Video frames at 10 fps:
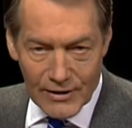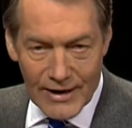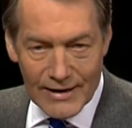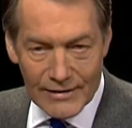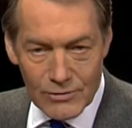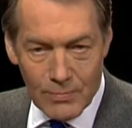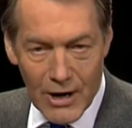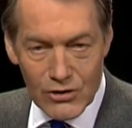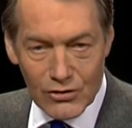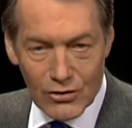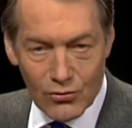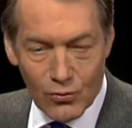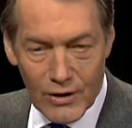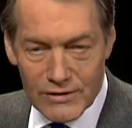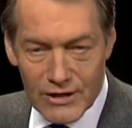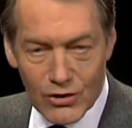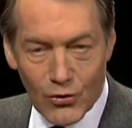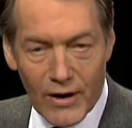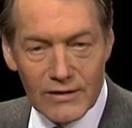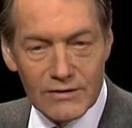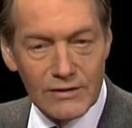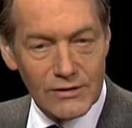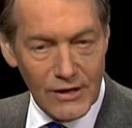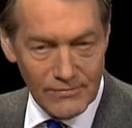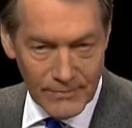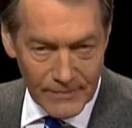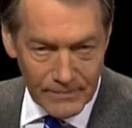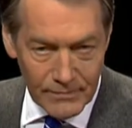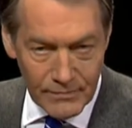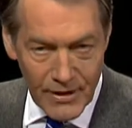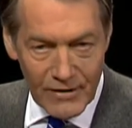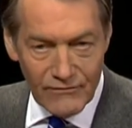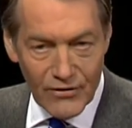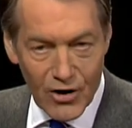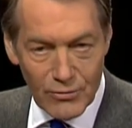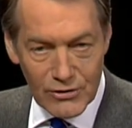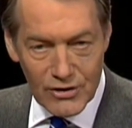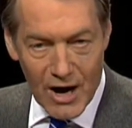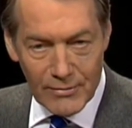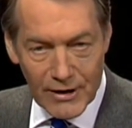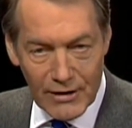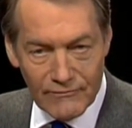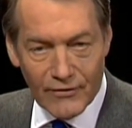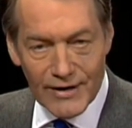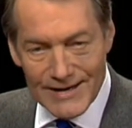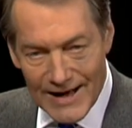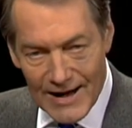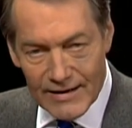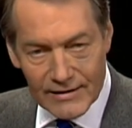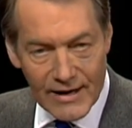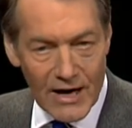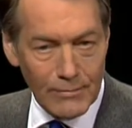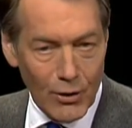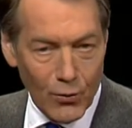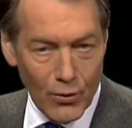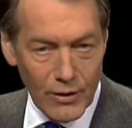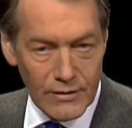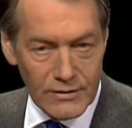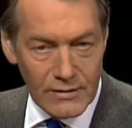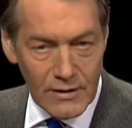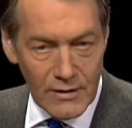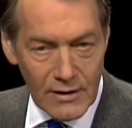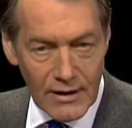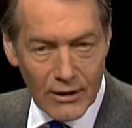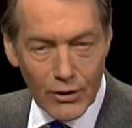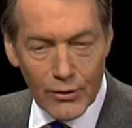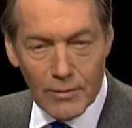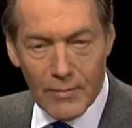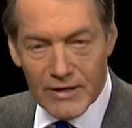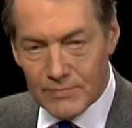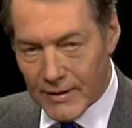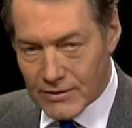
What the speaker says: The English Patient was his greatest achievement. That film was nominated for 9 Academy Awards, including Best